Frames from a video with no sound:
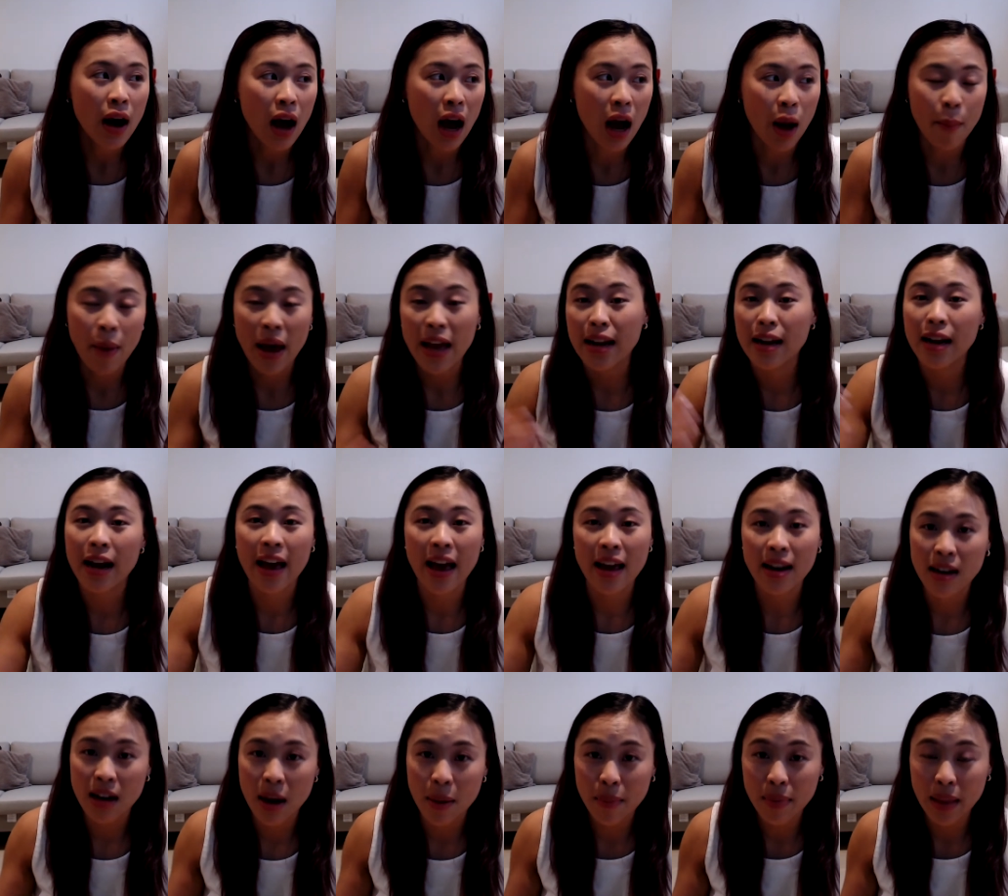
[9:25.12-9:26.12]
And then I
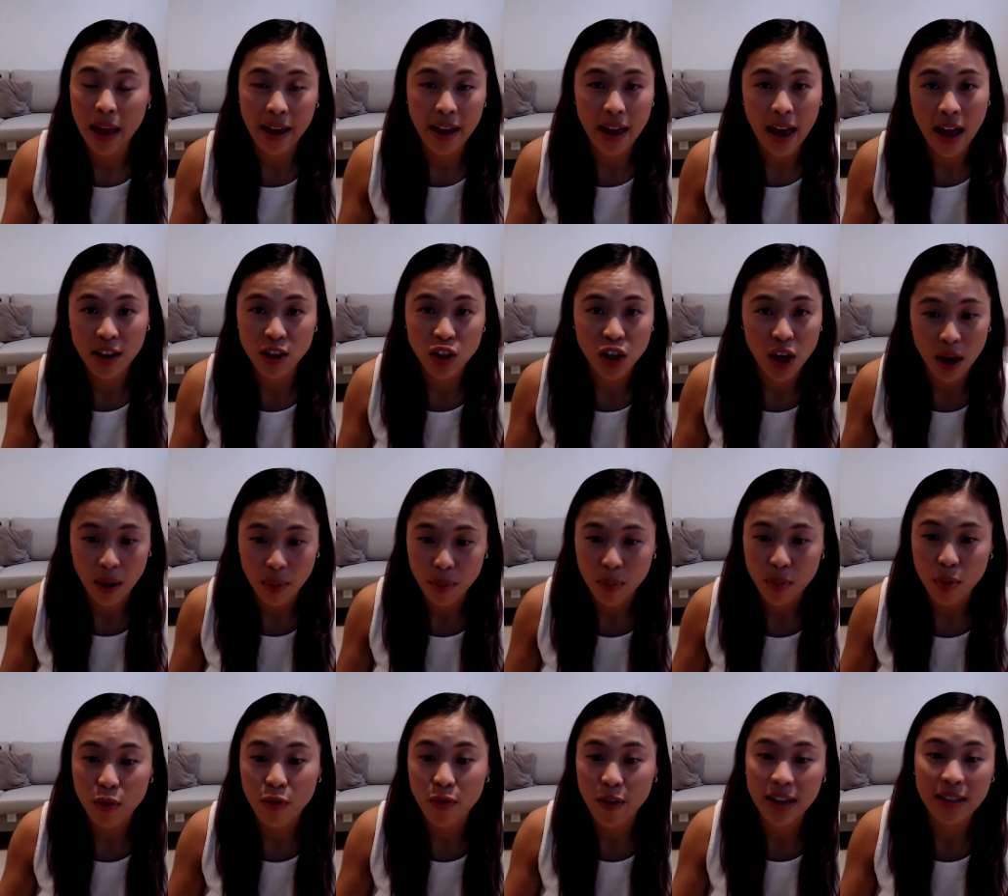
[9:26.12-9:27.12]
ended up like
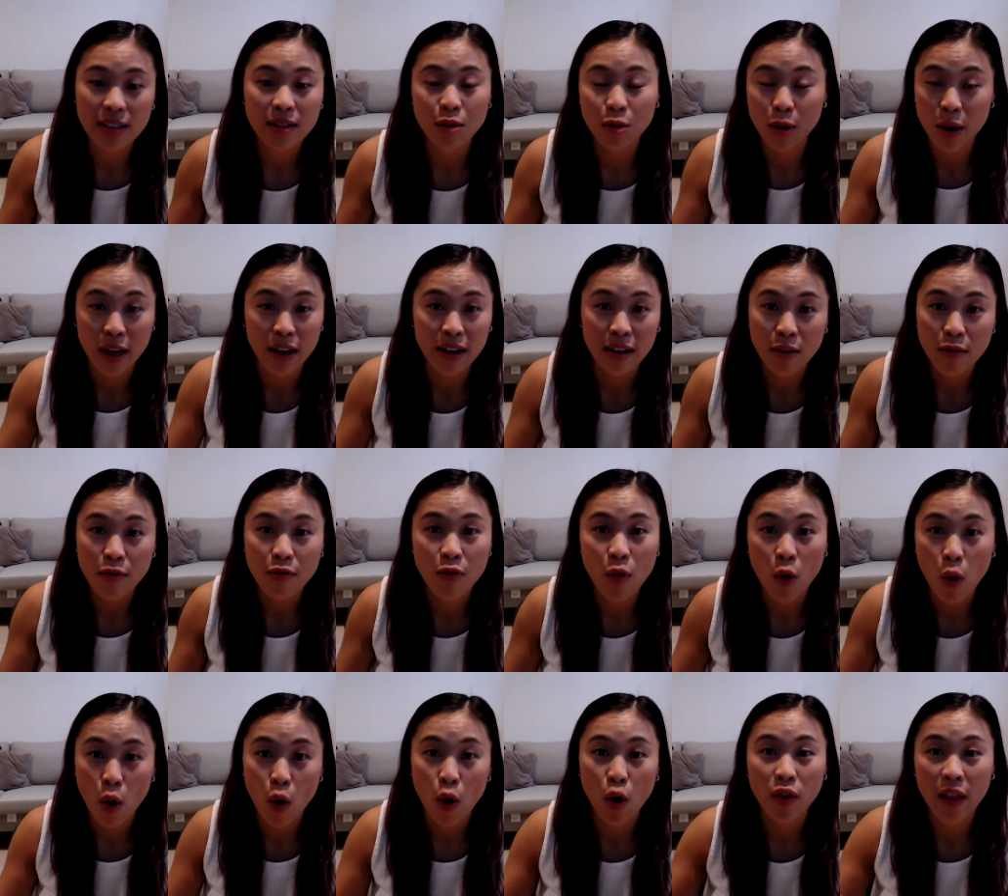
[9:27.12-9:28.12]
adjunct professoring
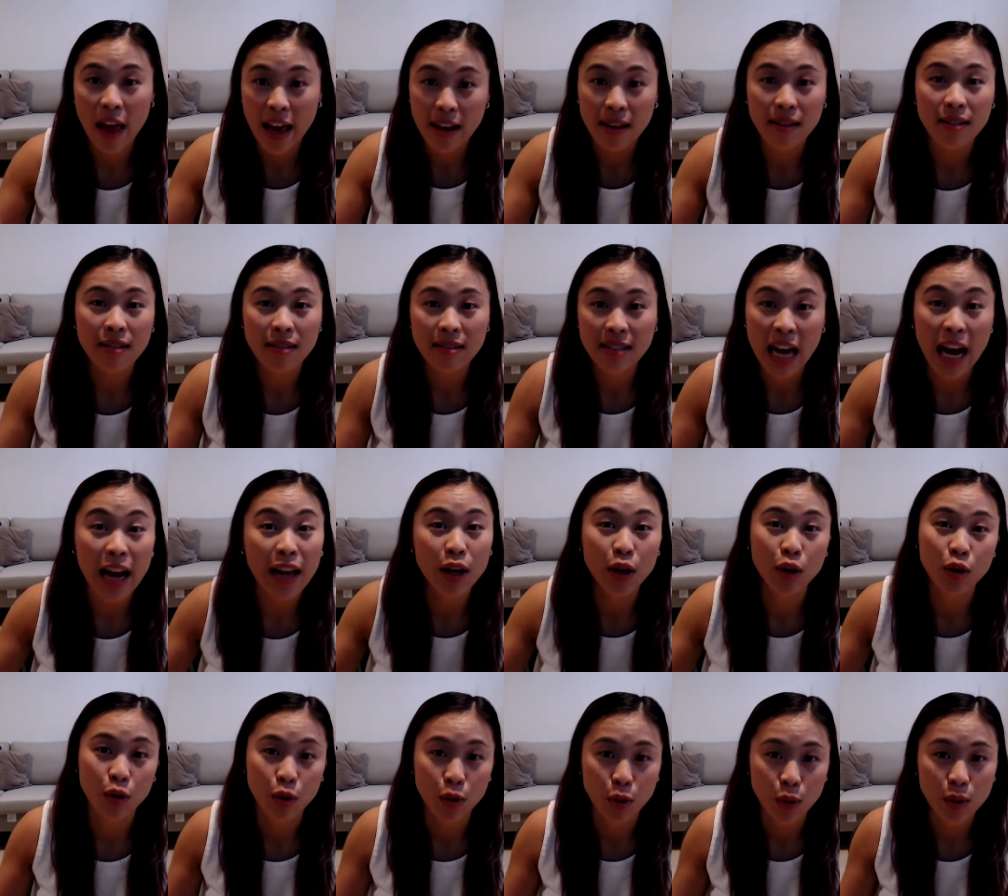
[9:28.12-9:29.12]
for like
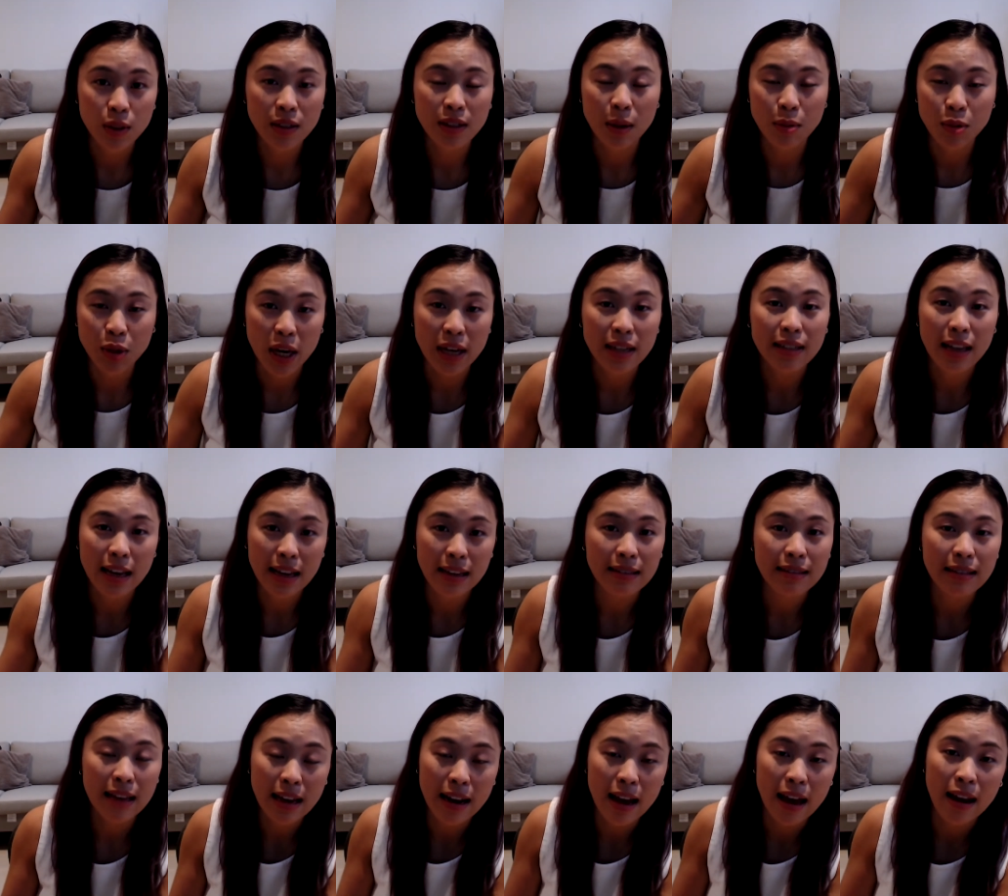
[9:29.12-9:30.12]
technical subjects
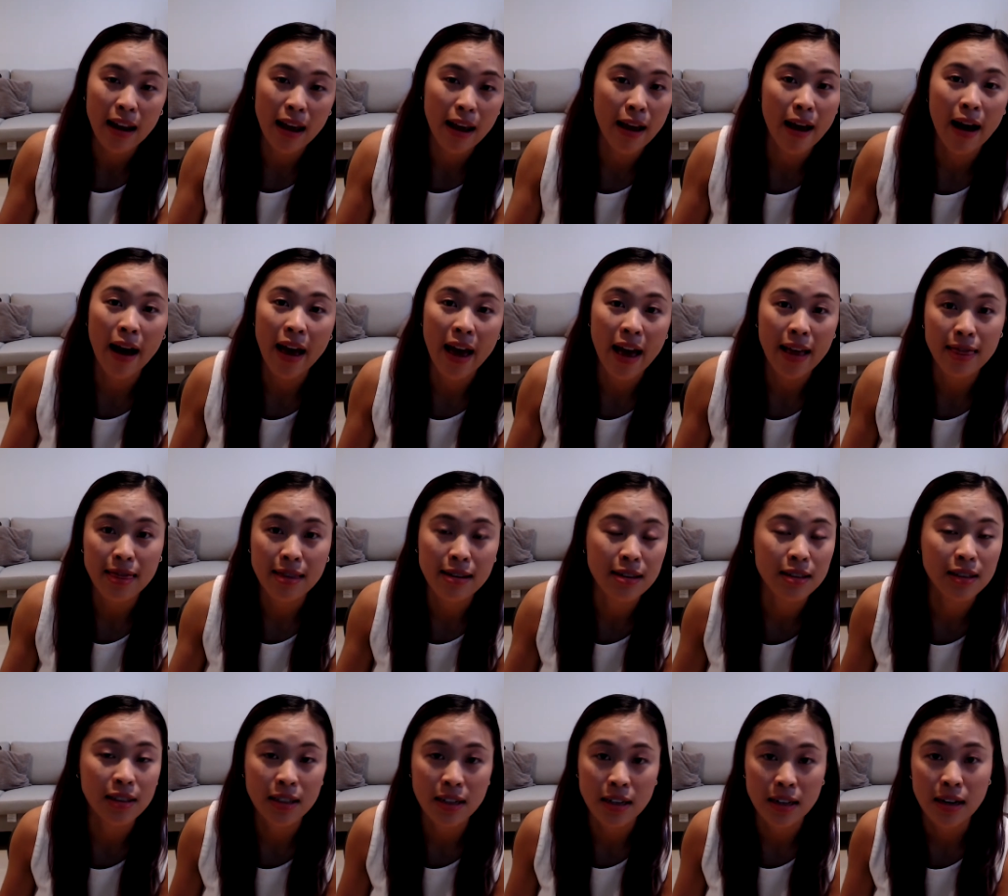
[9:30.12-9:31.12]
like data and AI at
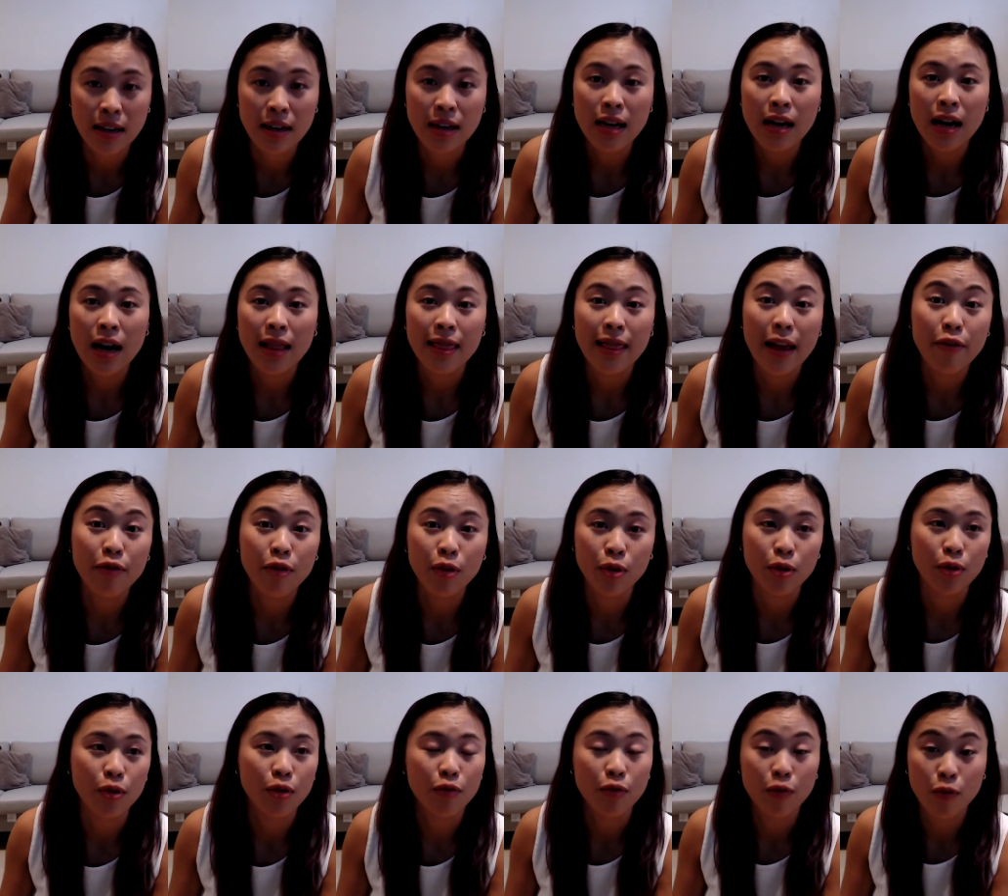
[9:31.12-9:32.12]
third year
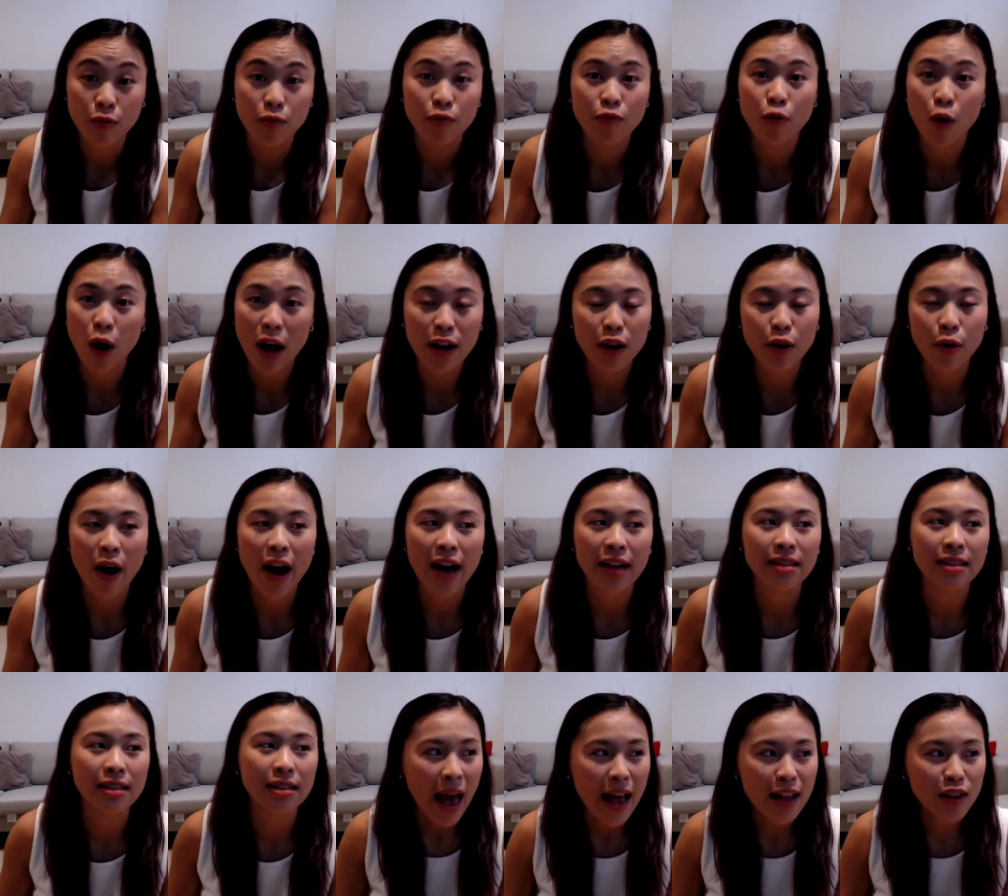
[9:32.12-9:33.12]
level for undergrads.